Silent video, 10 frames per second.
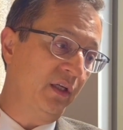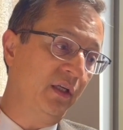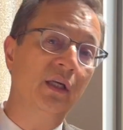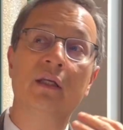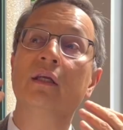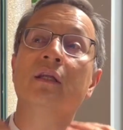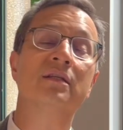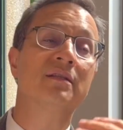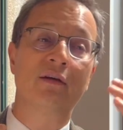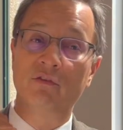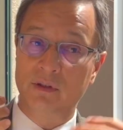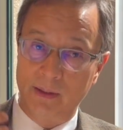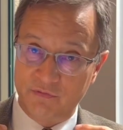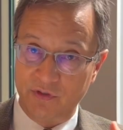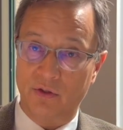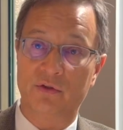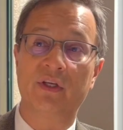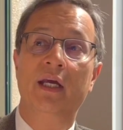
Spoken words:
it in several lymph nodes,